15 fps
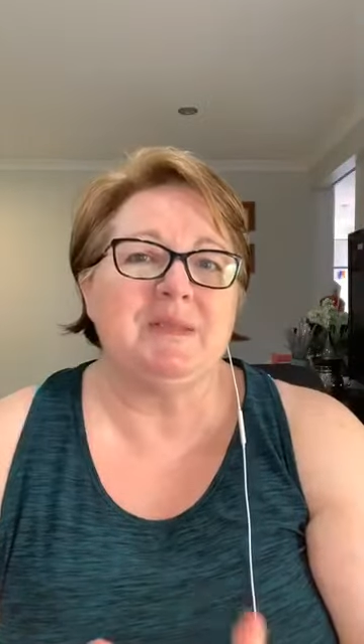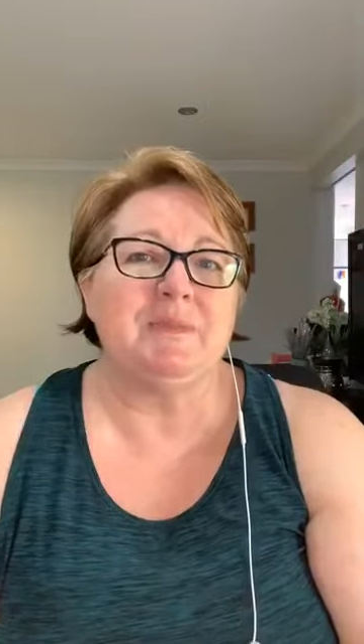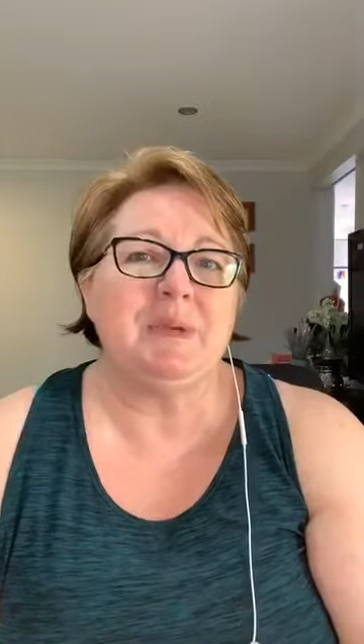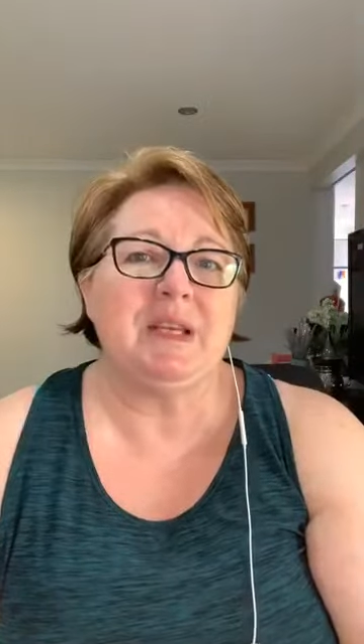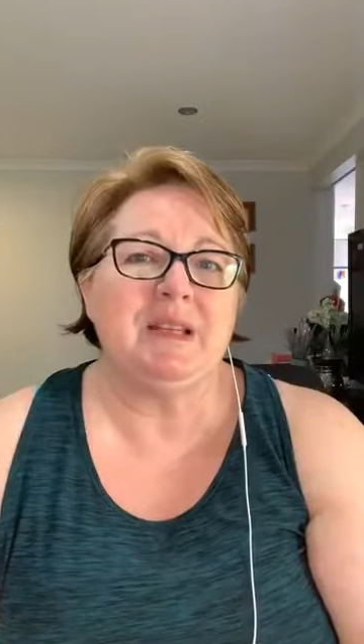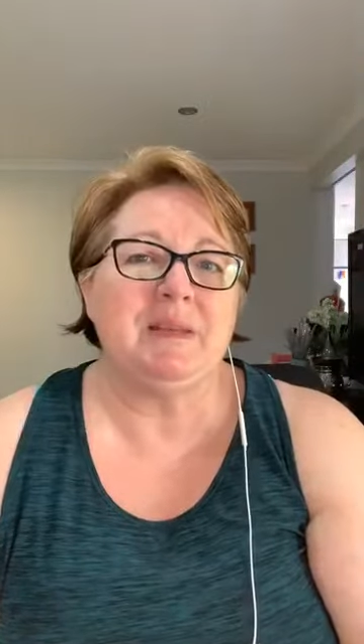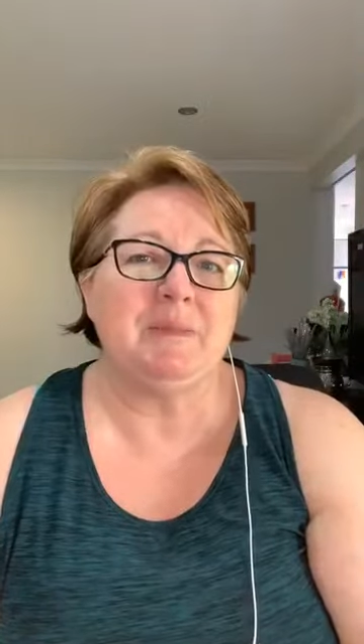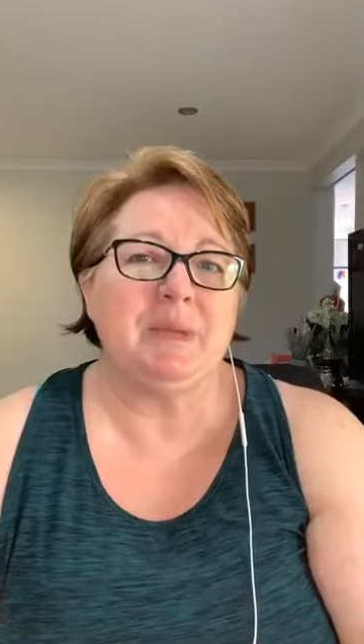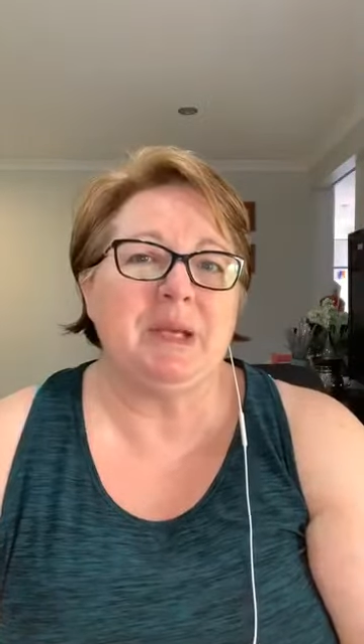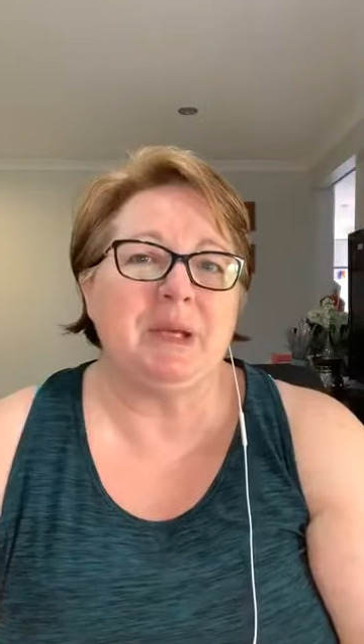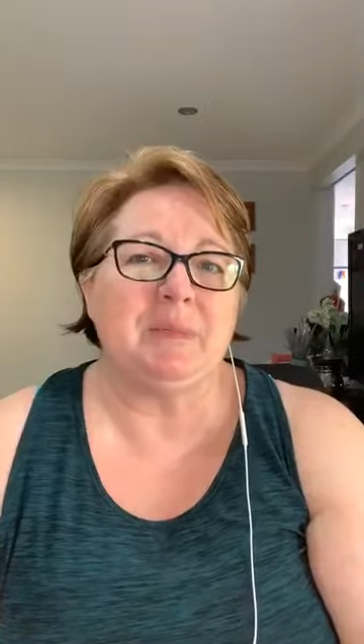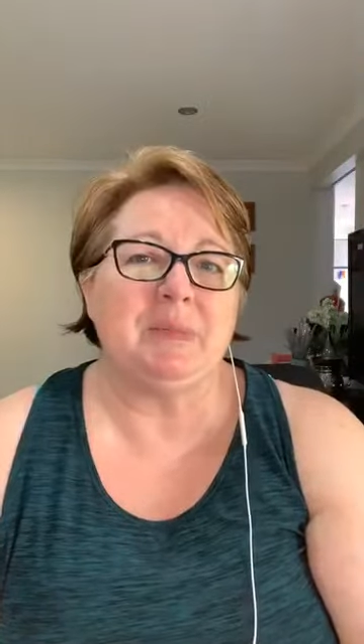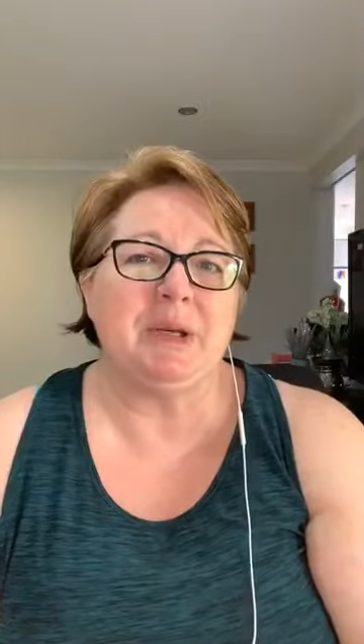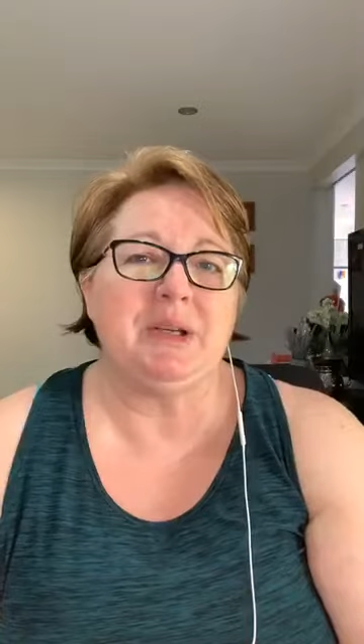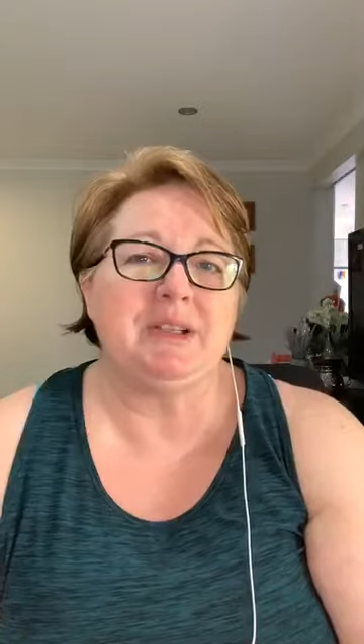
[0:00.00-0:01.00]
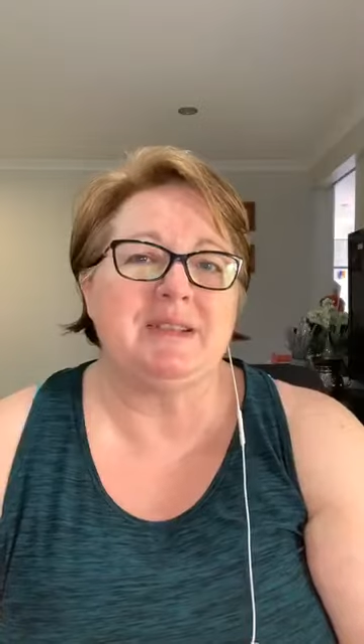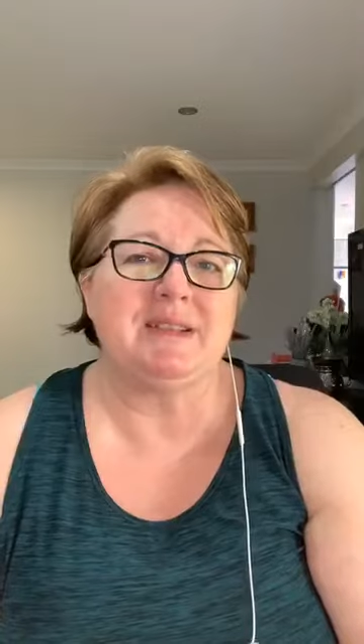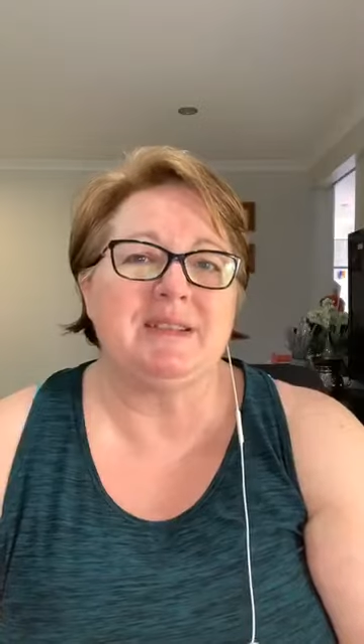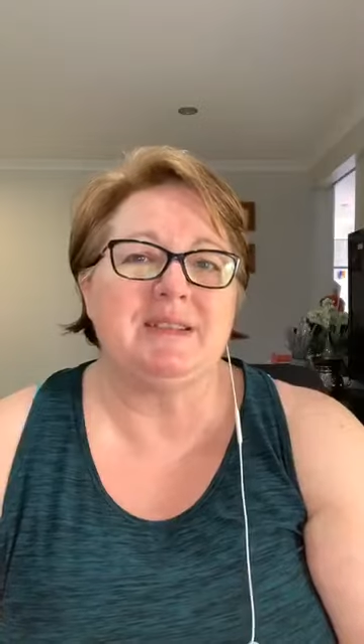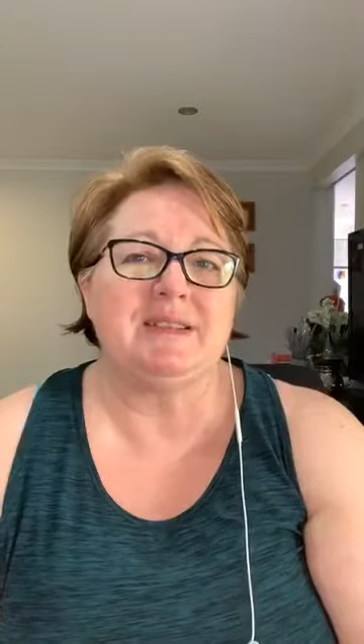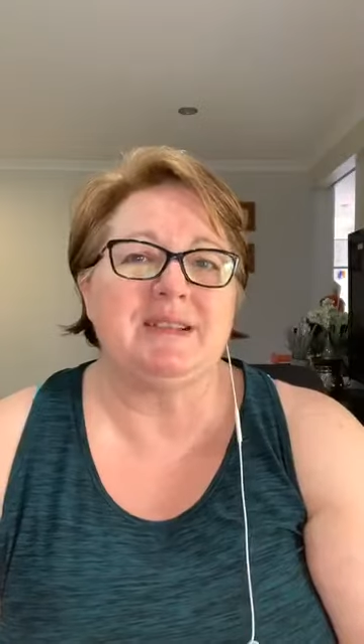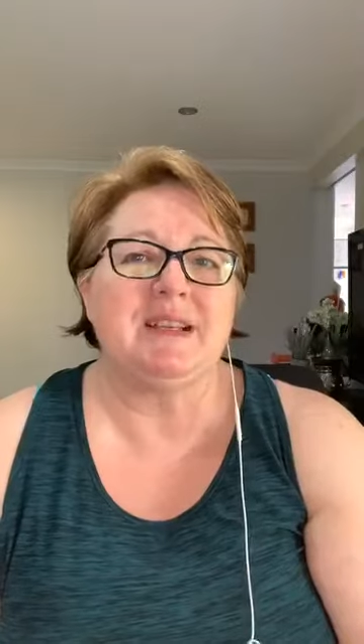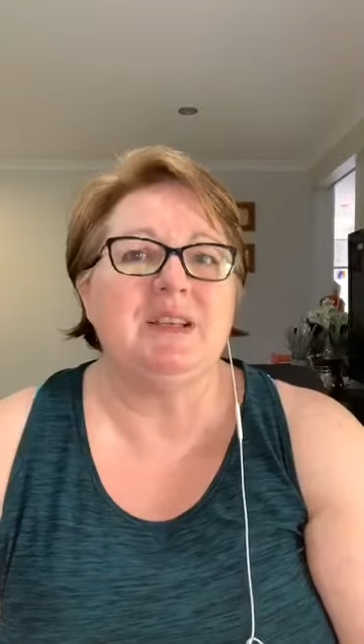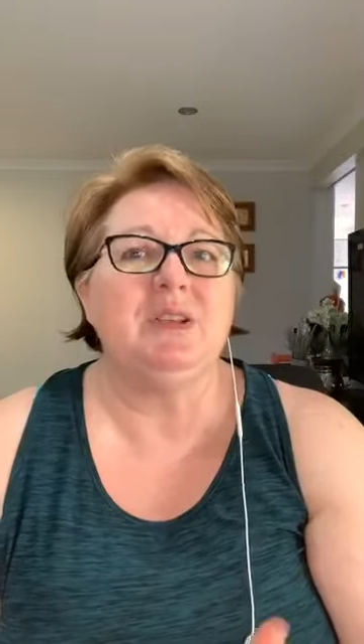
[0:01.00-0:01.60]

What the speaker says: be the bigger person and say,